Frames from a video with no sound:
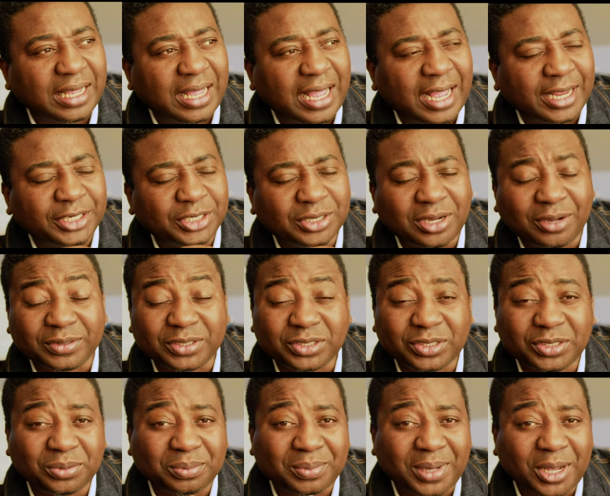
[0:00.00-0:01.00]
I knew I was
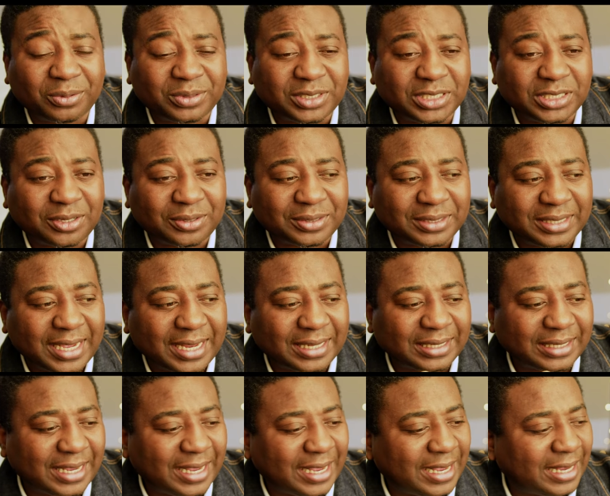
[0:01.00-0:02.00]
going to mount it on that,
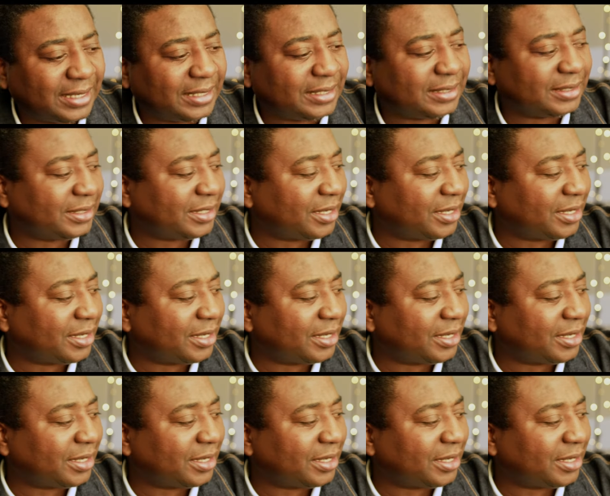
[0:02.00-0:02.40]
and